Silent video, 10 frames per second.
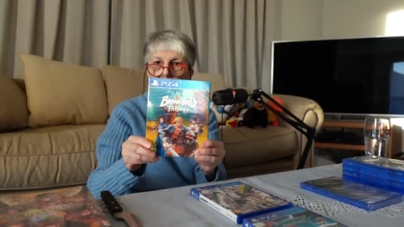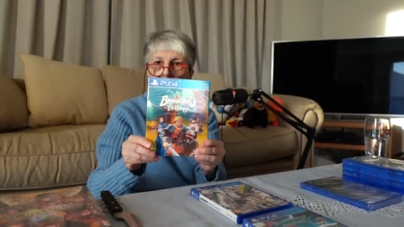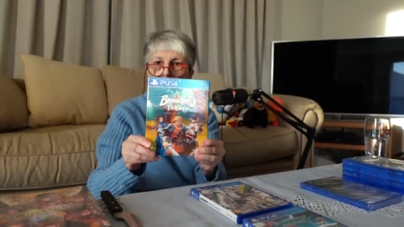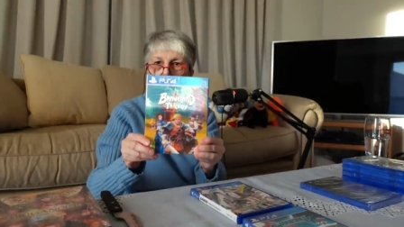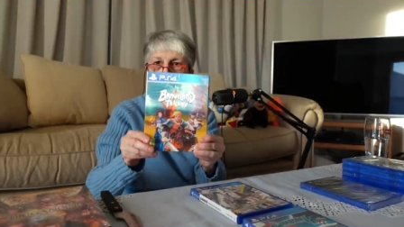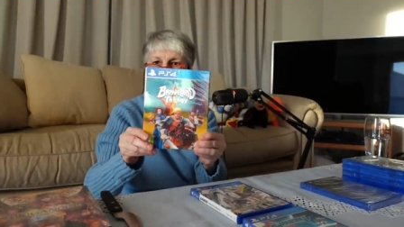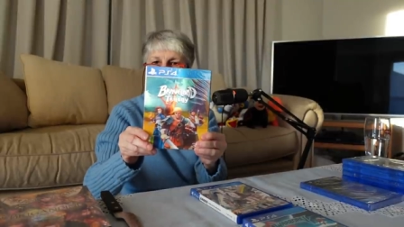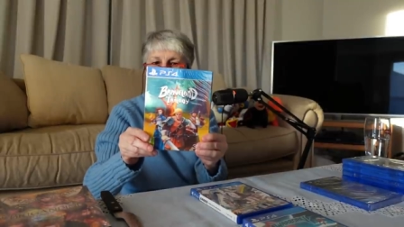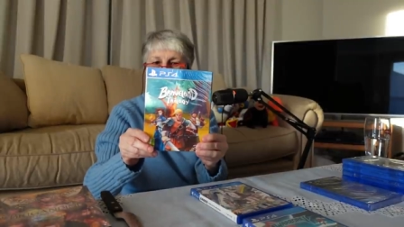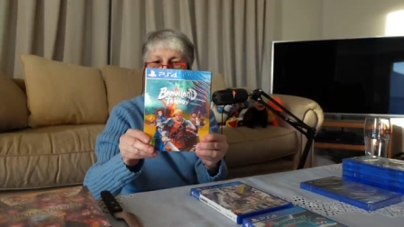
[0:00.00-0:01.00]
Now here
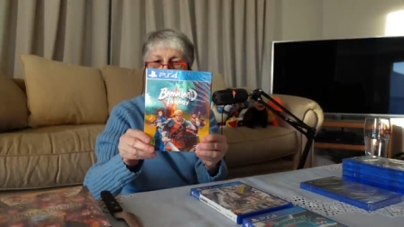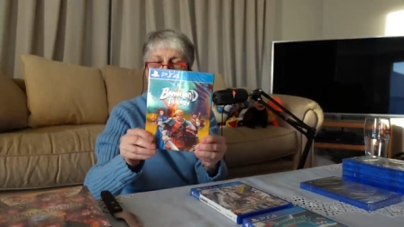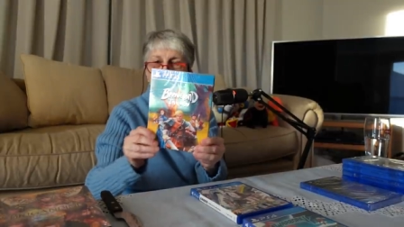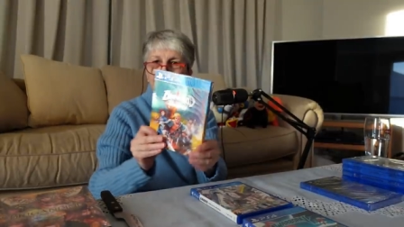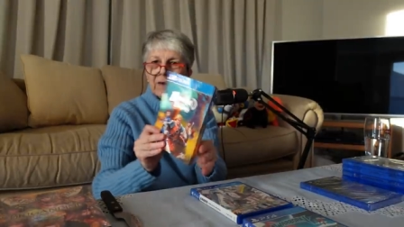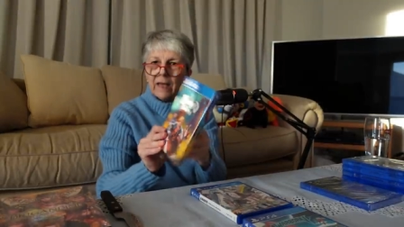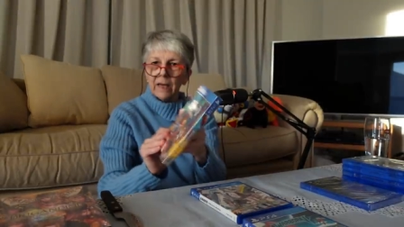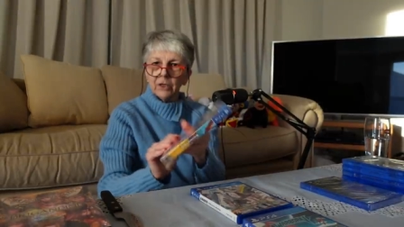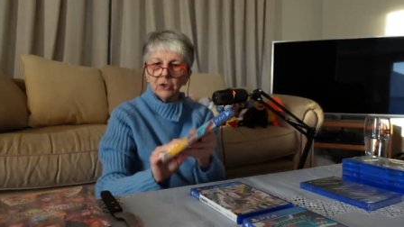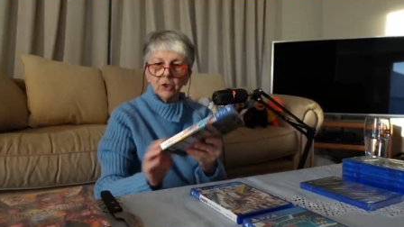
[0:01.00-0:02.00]
we have
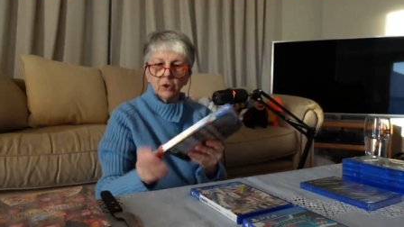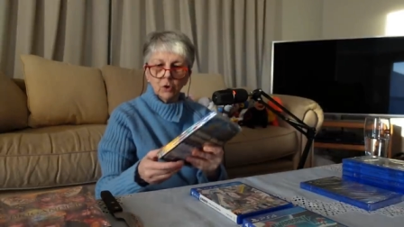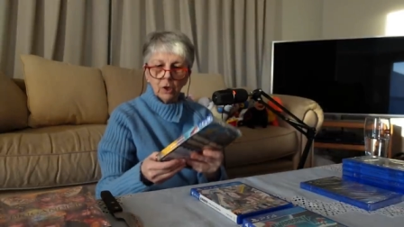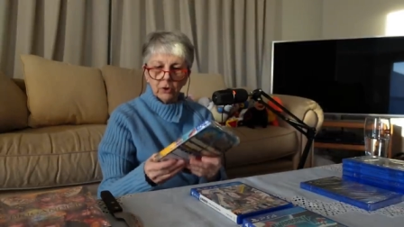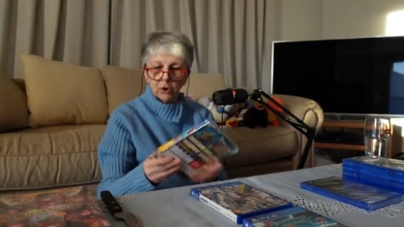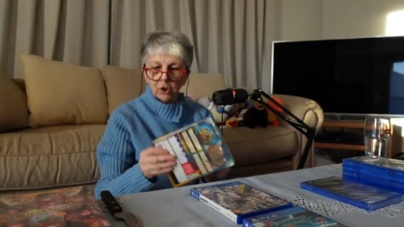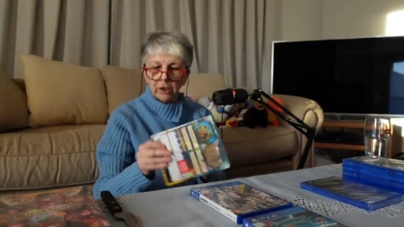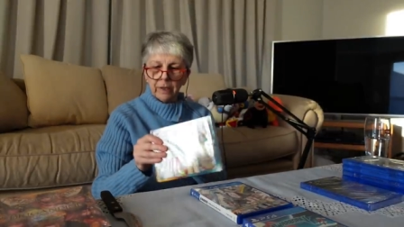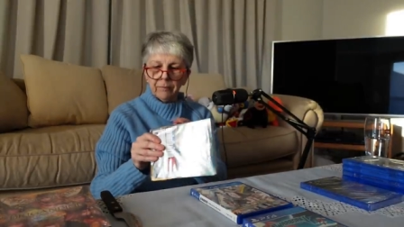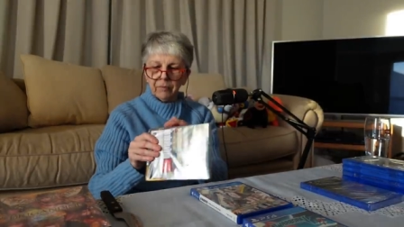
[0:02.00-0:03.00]
Braveland
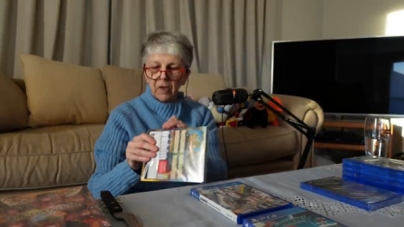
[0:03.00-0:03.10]
Trilogy,